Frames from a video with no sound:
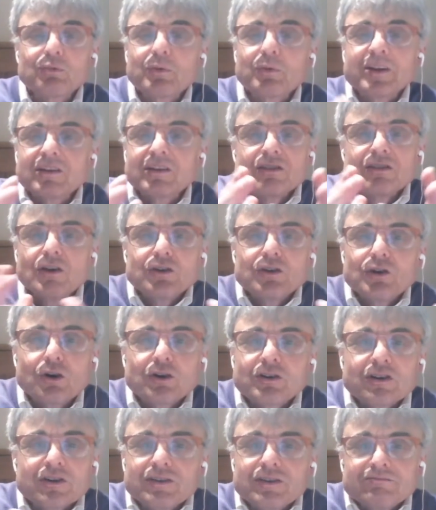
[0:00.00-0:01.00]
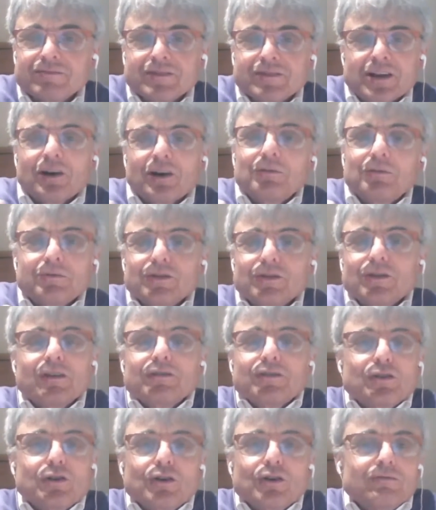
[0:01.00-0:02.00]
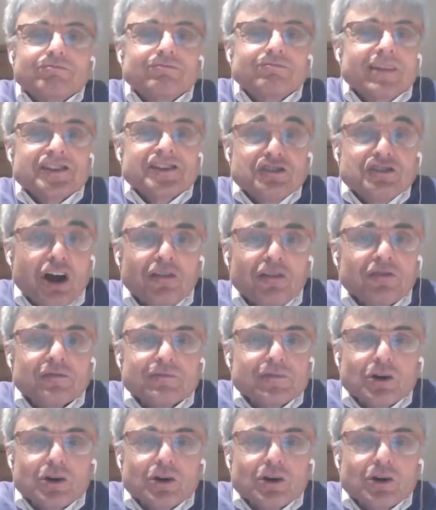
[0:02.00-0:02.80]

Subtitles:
With it's none.